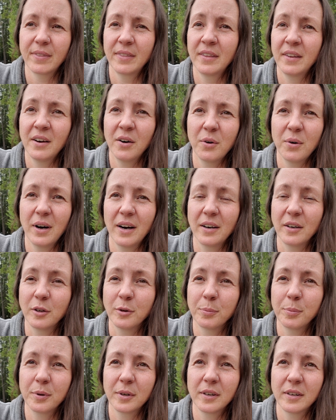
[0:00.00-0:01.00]
No
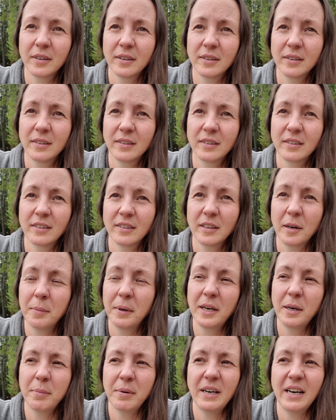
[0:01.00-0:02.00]
help. I
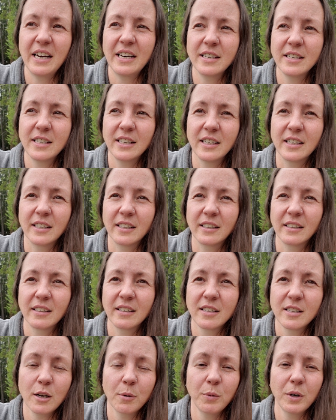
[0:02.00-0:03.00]
might have been eighteen,
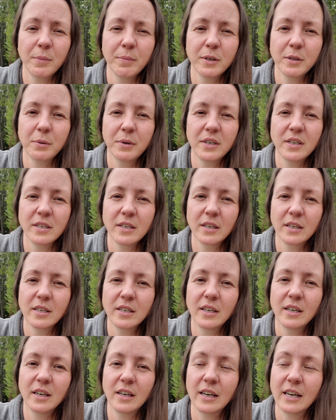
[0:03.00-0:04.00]
somewhere between
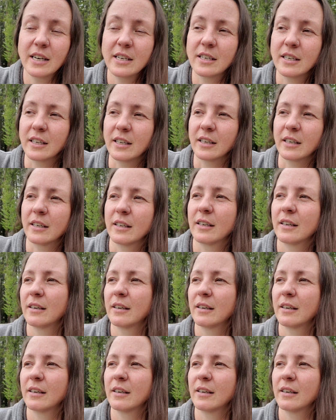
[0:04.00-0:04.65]
sixteen and eighteen.